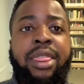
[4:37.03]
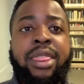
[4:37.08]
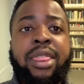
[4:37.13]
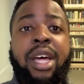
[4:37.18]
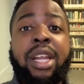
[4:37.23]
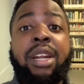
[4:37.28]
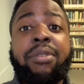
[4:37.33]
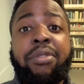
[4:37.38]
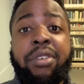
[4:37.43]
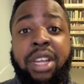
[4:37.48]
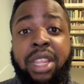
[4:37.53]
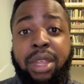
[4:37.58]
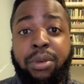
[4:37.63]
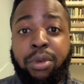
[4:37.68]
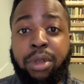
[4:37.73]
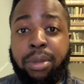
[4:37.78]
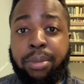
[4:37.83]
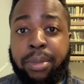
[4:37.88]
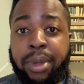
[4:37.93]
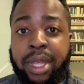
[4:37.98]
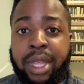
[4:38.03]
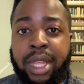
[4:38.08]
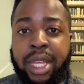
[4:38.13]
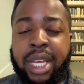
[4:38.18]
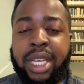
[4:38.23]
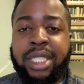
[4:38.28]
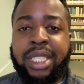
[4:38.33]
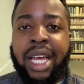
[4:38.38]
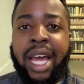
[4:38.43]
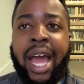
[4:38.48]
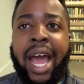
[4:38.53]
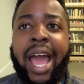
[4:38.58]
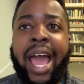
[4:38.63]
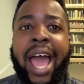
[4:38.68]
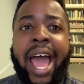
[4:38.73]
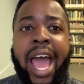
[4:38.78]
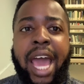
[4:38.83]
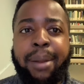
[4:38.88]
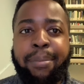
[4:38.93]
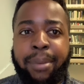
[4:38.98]
Now, the funny thing with me is that I
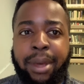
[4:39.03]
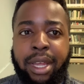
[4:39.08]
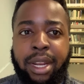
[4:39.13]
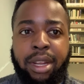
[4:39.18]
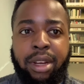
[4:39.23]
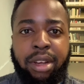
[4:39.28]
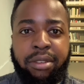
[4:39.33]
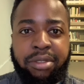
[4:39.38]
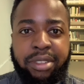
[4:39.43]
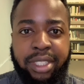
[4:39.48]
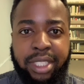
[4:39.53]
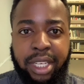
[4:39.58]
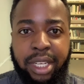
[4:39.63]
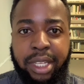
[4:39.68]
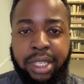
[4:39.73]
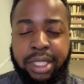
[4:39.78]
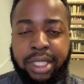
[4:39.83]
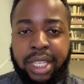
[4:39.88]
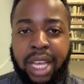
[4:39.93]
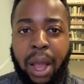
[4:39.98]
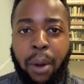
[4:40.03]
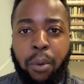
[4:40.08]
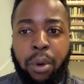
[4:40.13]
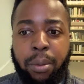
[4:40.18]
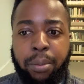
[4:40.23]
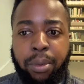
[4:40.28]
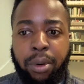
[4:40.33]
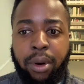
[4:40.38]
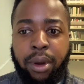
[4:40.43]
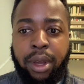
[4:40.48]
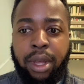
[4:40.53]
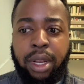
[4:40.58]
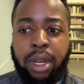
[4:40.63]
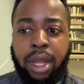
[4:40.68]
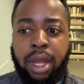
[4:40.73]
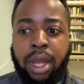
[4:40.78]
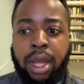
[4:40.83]
had made enough sales at one point,